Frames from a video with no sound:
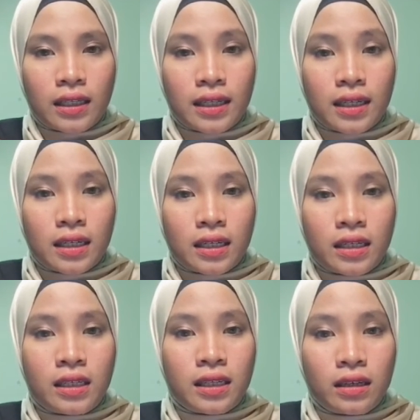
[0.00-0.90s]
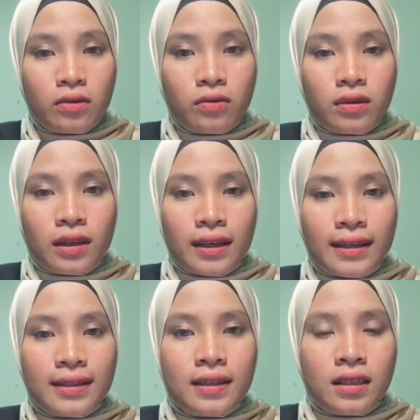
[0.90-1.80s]
The third
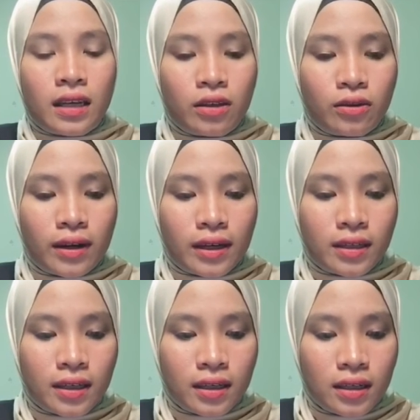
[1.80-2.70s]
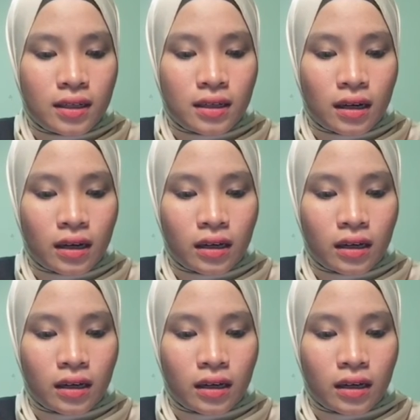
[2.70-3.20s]
is saturations.